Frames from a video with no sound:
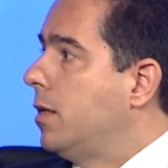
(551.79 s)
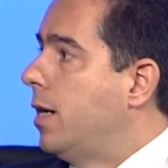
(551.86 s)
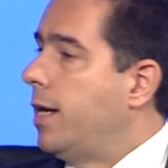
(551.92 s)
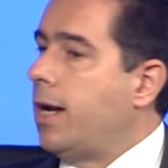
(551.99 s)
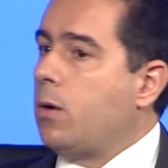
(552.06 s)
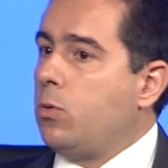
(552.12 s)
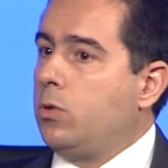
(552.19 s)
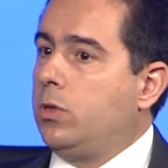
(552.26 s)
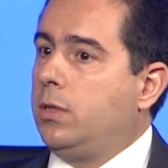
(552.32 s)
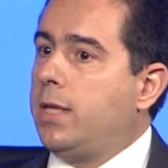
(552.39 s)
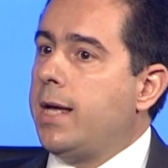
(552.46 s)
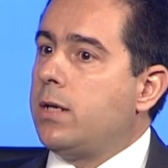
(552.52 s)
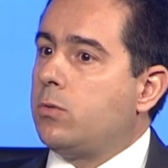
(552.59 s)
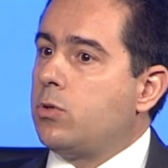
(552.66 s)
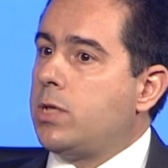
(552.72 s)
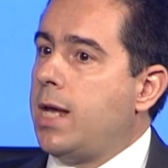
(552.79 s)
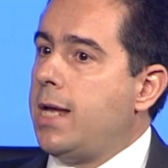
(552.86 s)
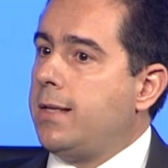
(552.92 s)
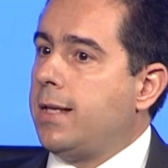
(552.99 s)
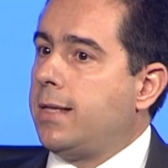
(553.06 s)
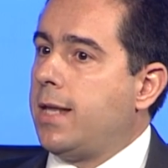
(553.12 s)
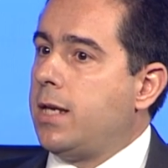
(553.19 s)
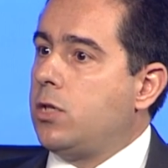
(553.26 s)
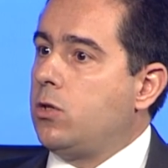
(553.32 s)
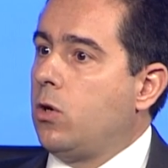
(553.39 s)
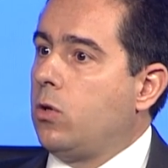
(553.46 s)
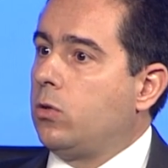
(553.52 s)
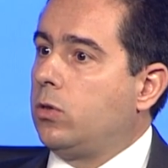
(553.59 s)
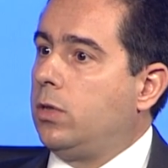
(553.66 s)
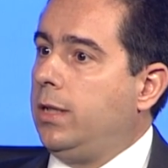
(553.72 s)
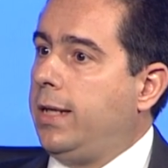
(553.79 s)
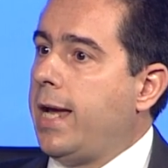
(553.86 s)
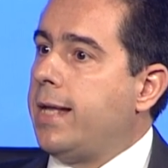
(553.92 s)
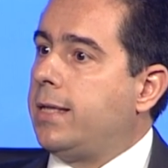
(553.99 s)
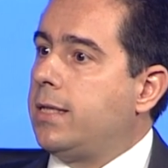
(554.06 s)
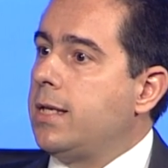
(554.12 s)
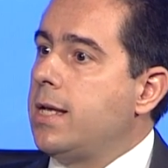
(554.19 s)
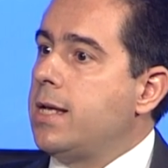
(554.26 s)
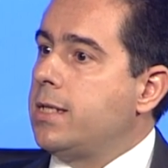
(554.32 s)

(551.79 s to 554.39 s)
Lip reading: and I would dare to say that there is not yet